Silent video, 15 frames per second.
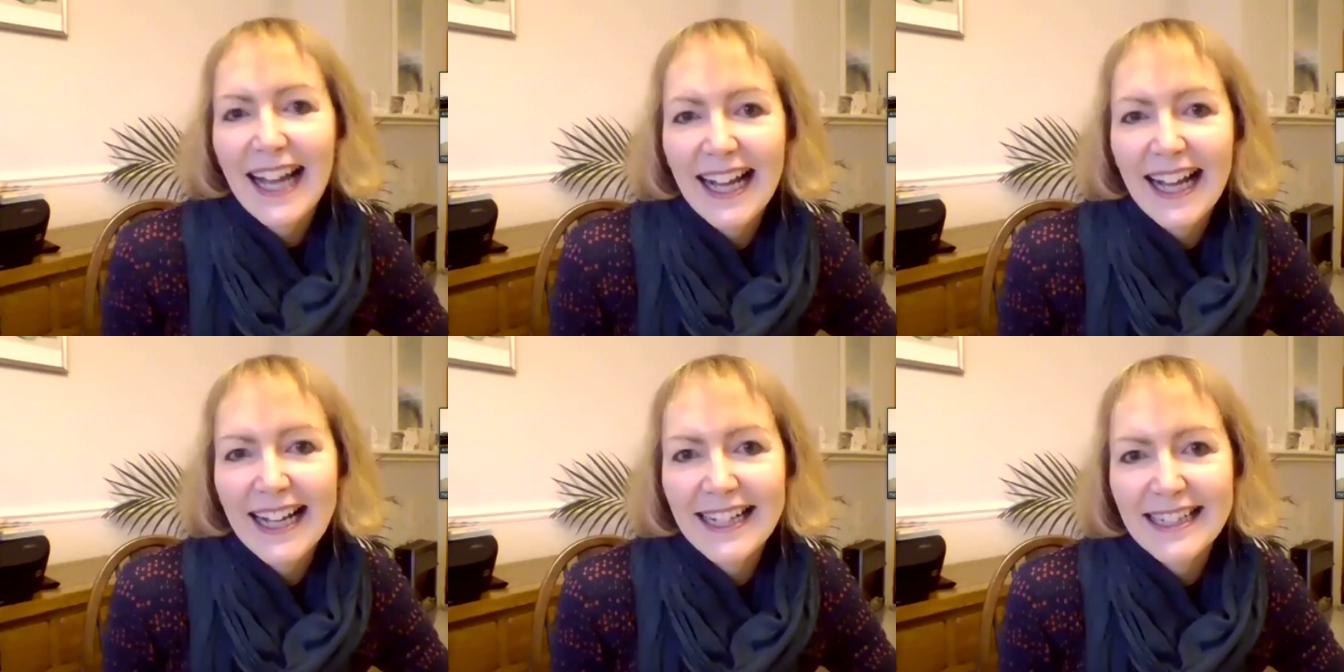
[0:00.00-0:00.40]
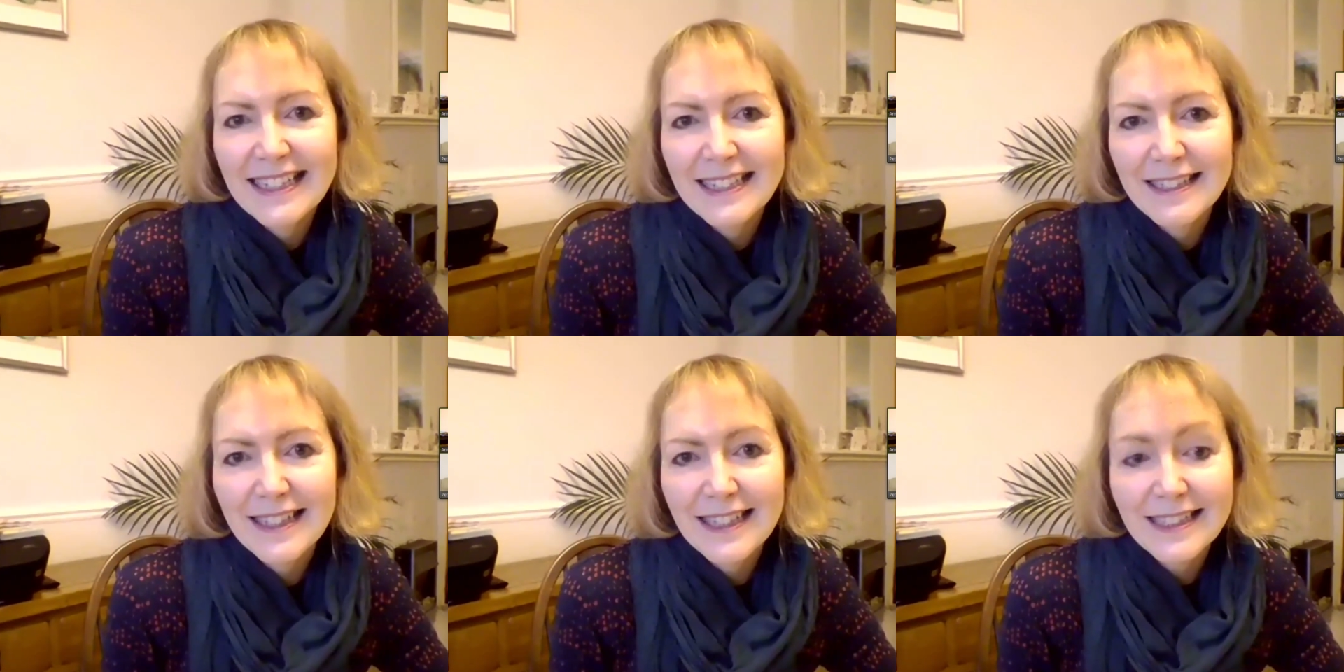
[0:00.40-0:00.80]

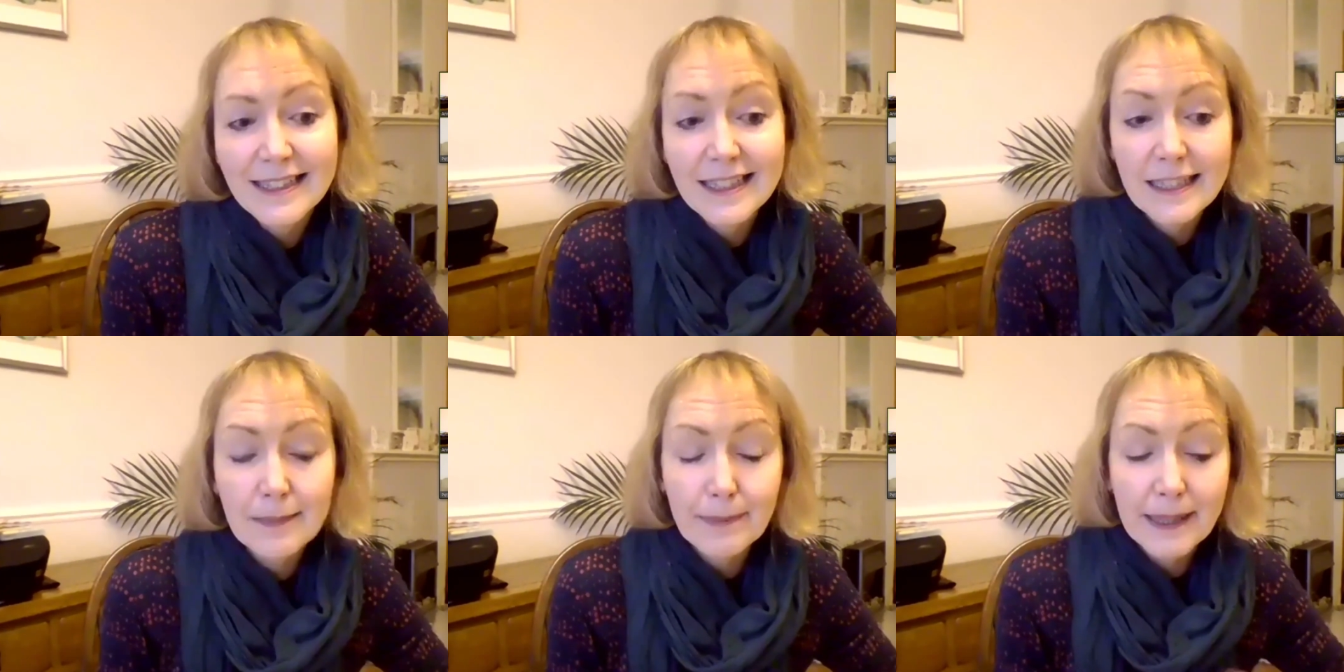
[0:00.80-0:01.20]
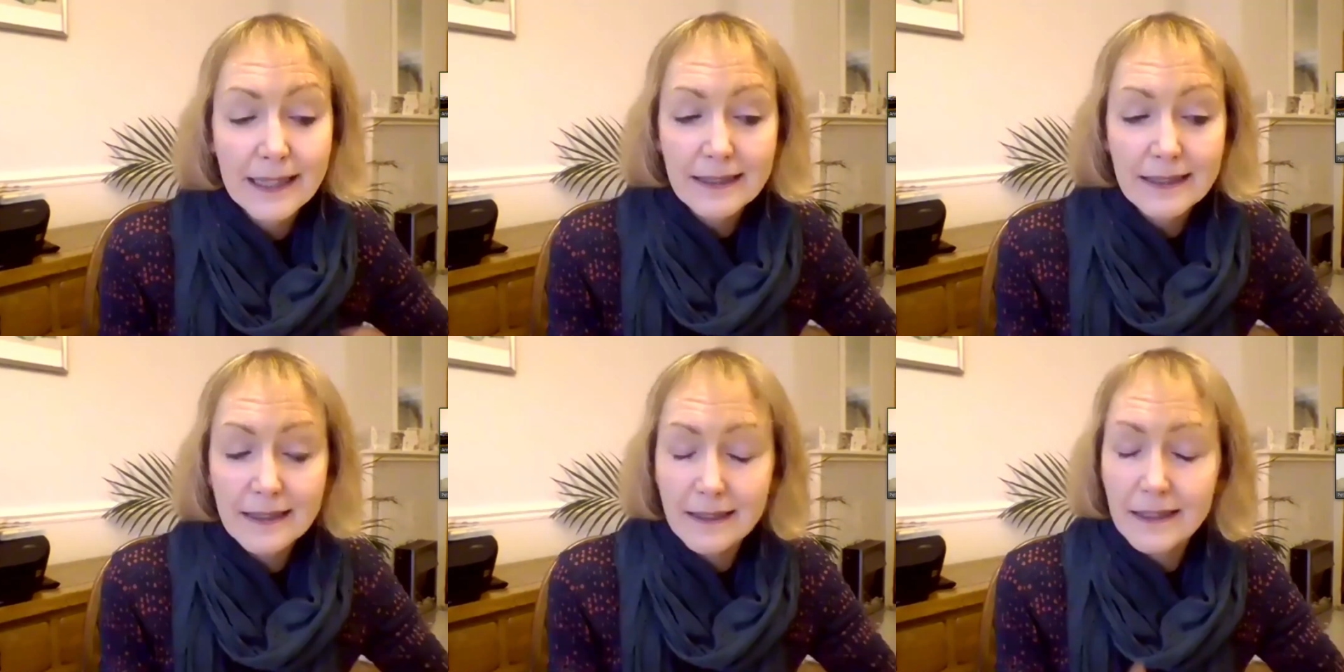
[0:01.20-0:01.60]
to
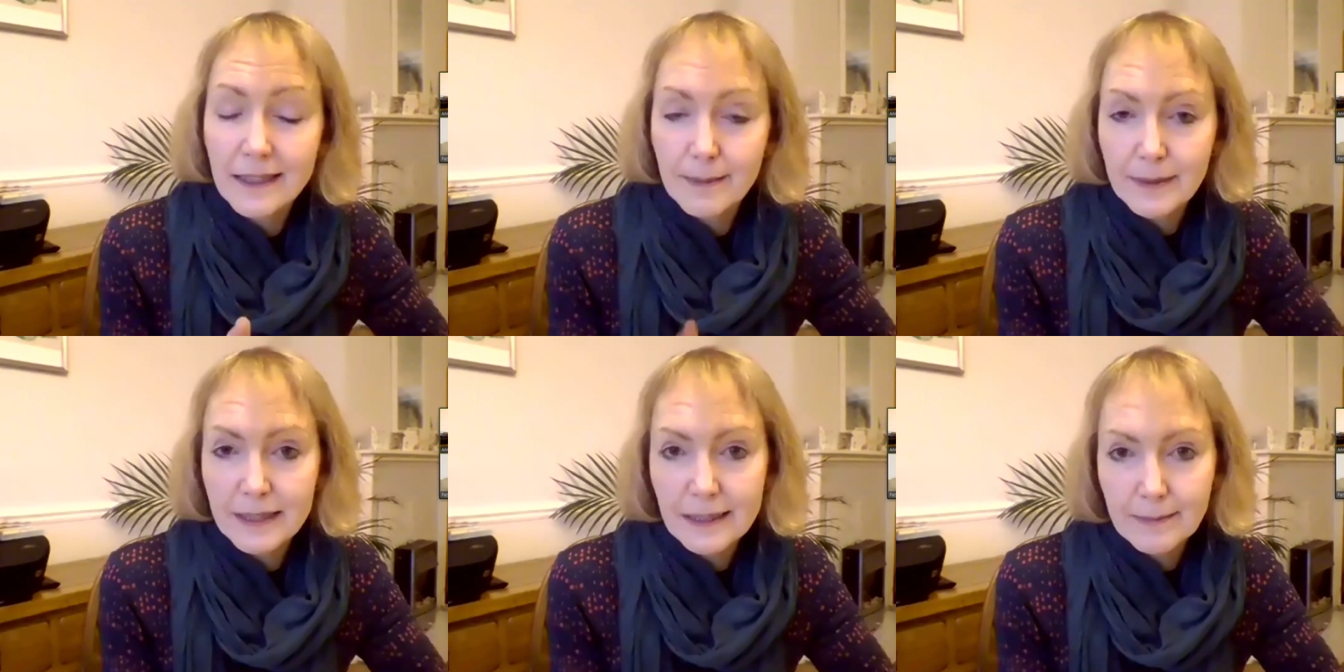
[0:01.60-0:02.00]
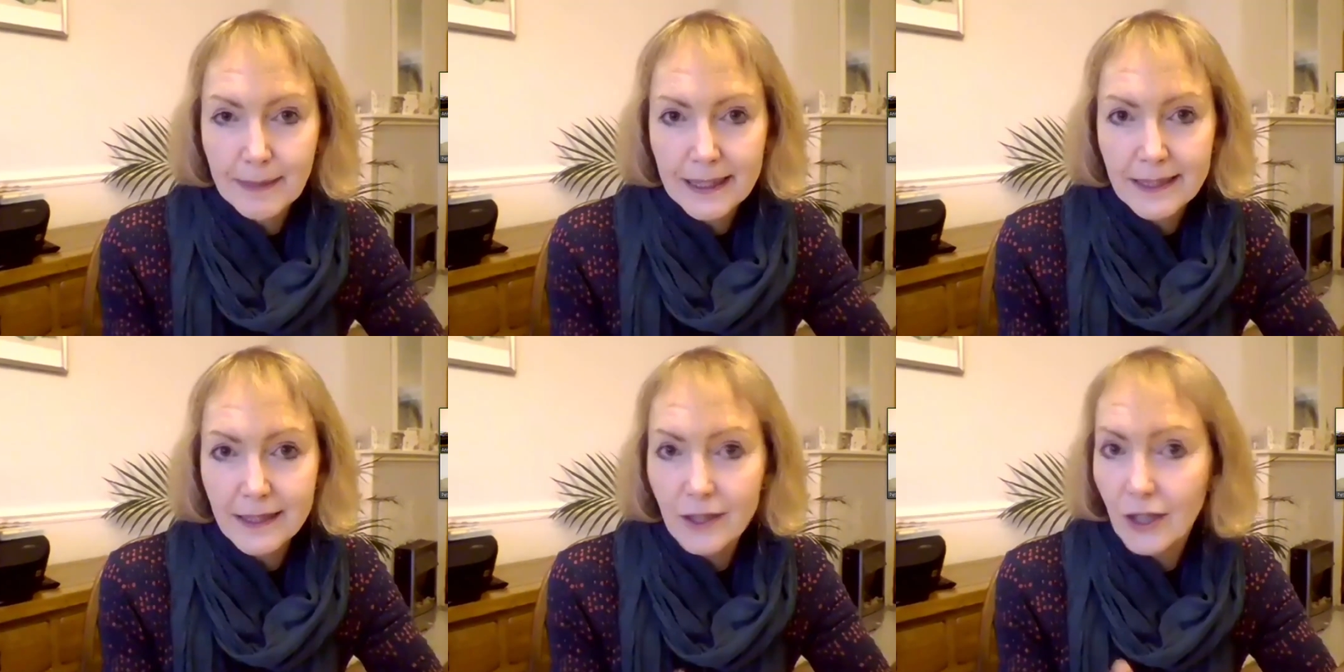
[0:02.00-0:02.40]
spend
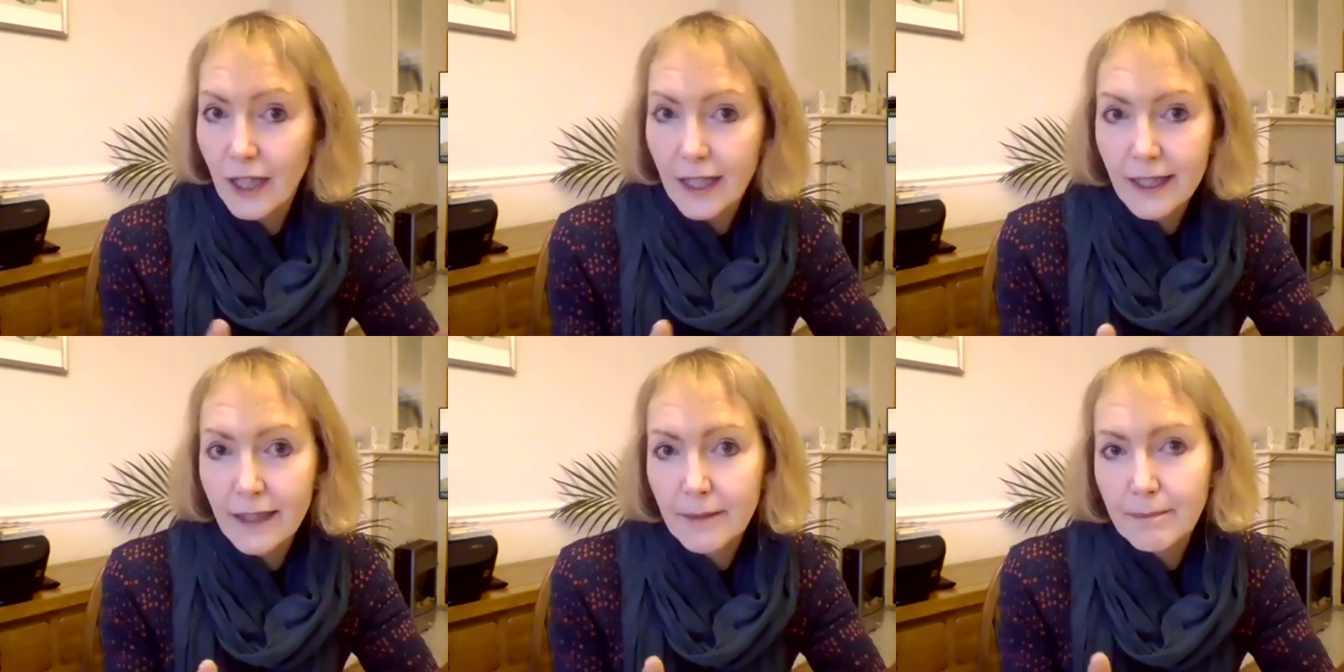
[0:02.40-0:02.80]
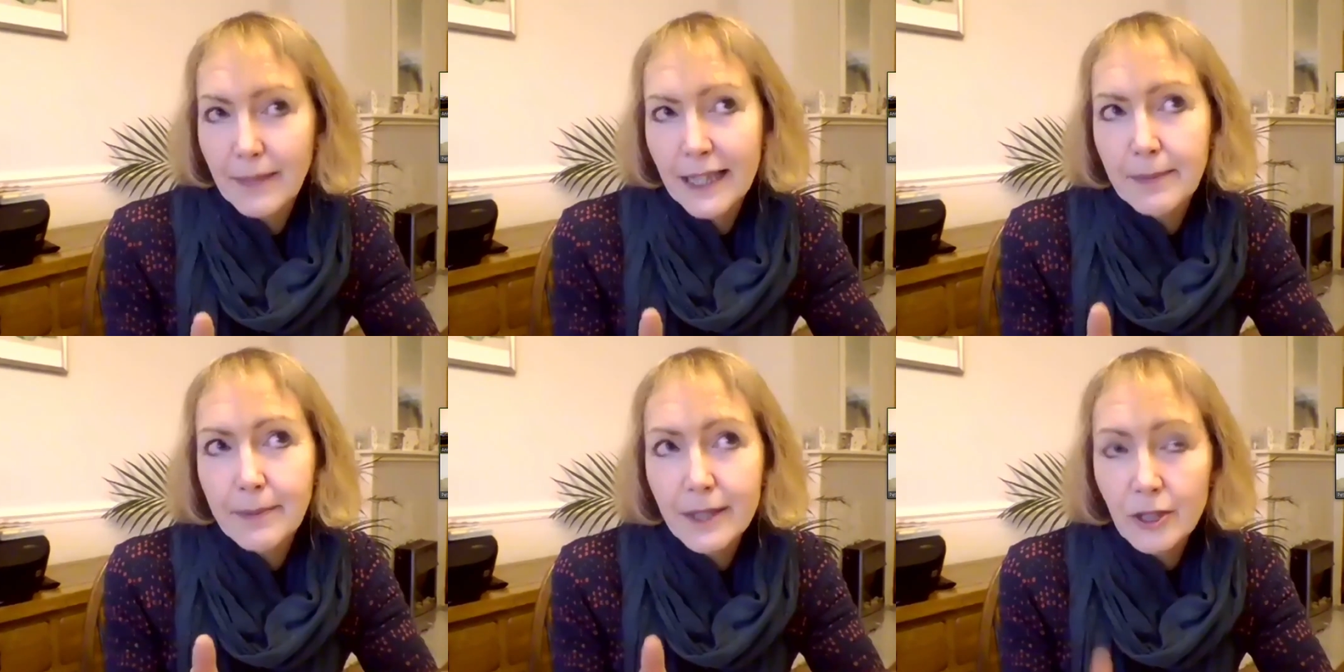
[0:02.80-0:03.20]

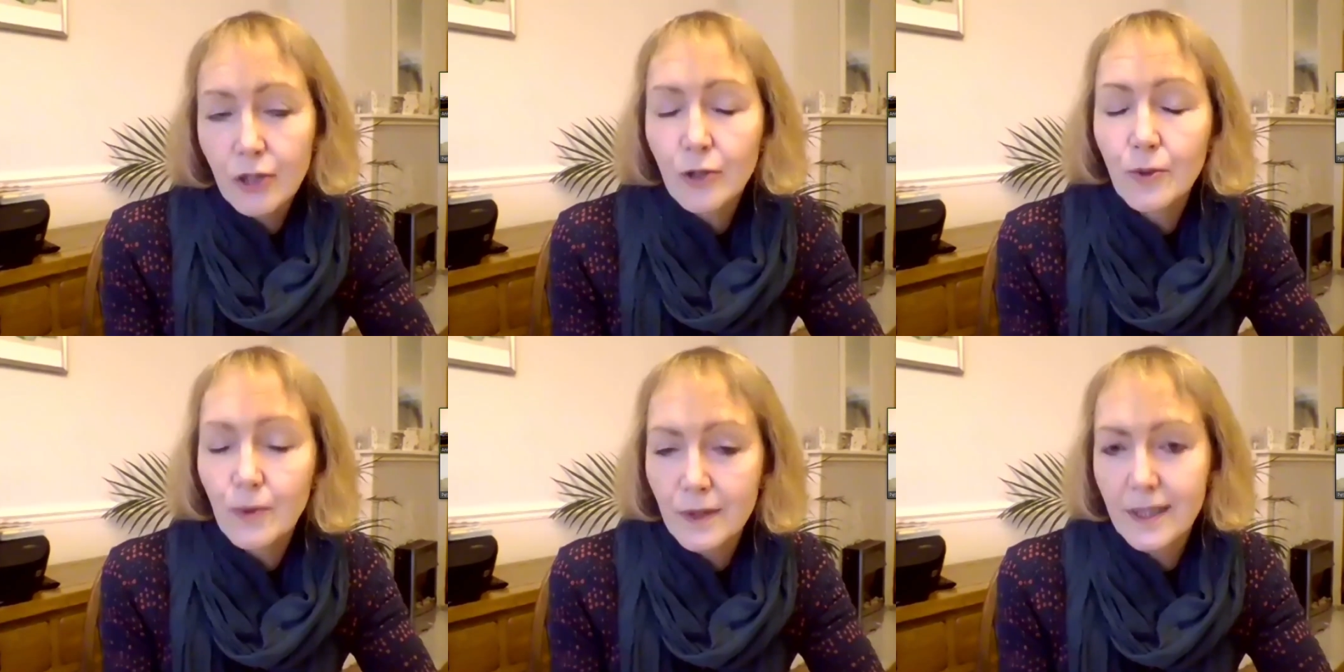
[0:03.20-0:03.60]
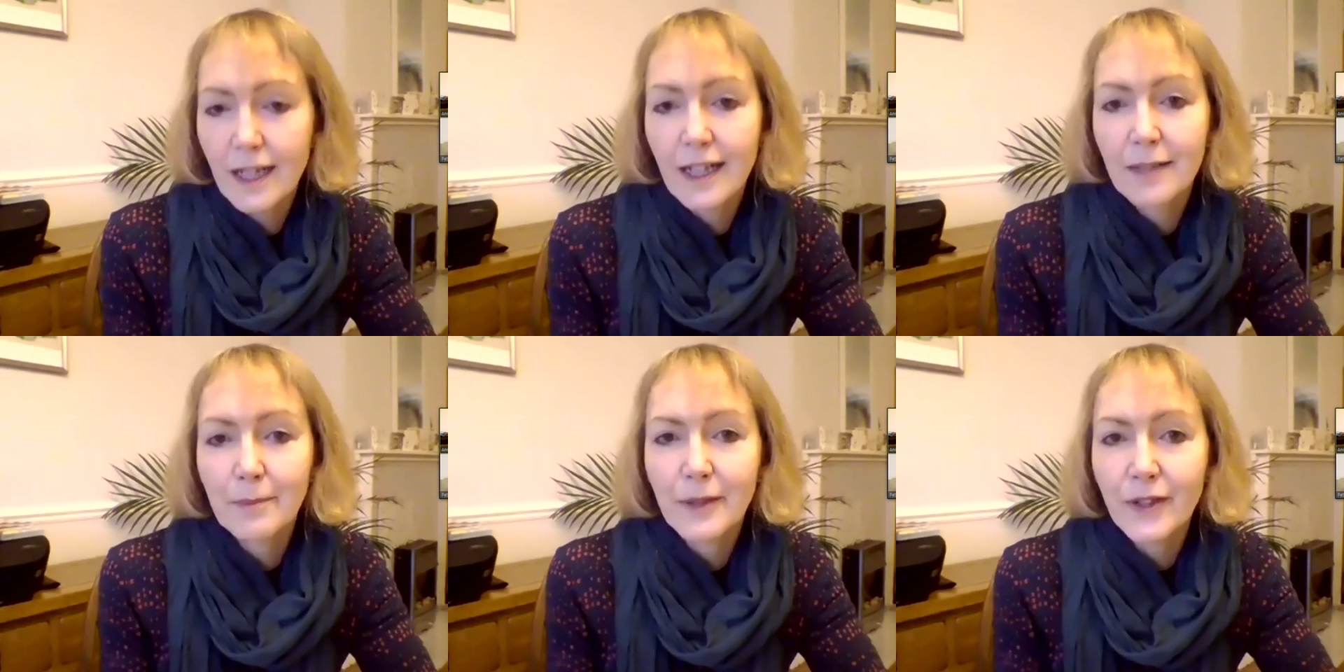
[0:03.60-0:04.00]
maybe a short
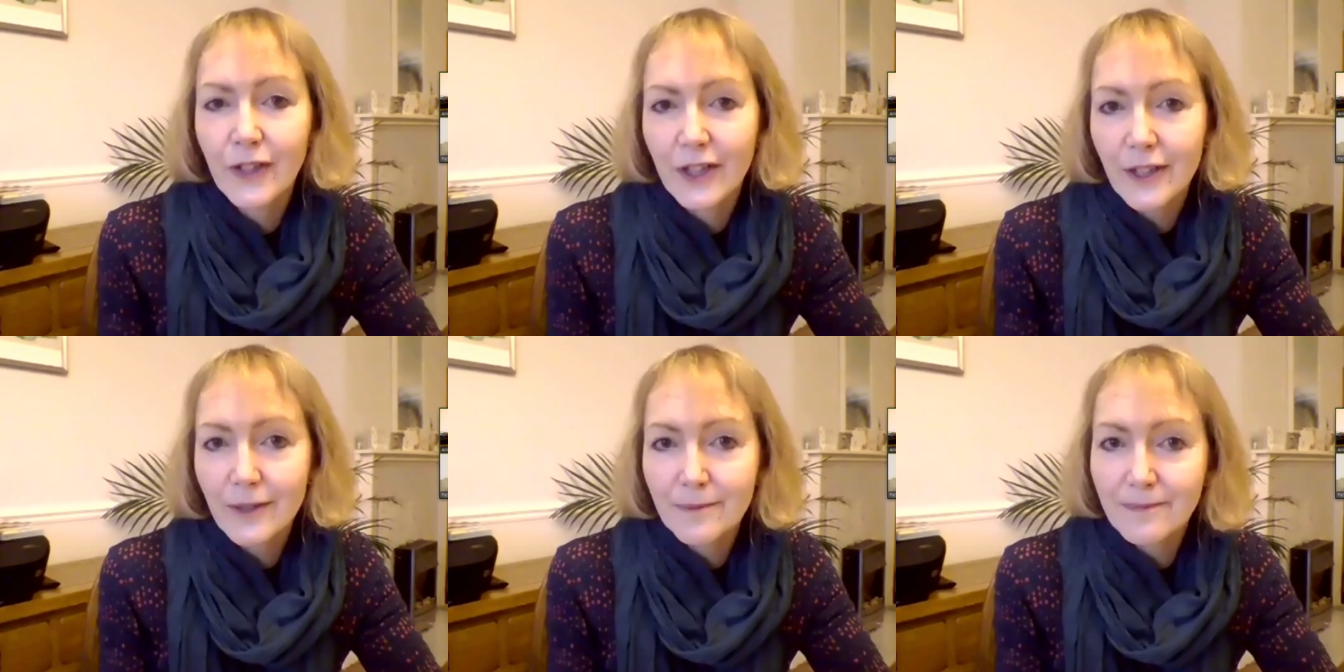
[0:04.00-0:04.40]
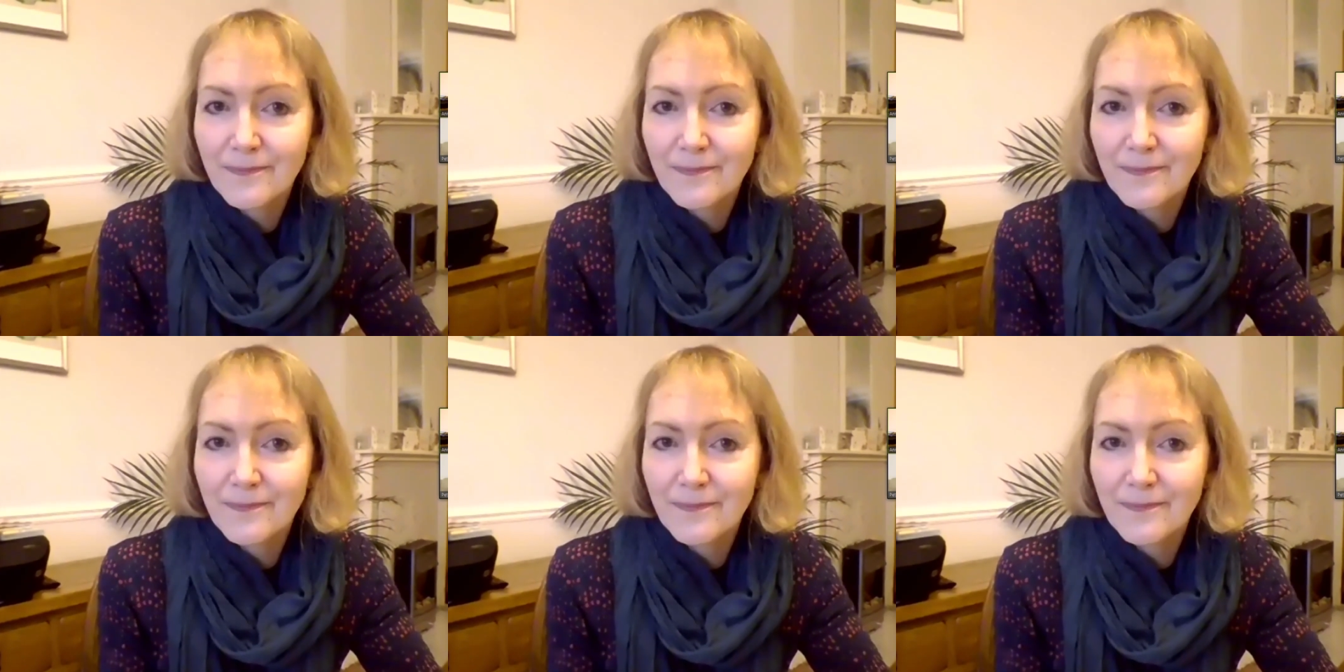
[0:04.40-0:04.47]
time with you.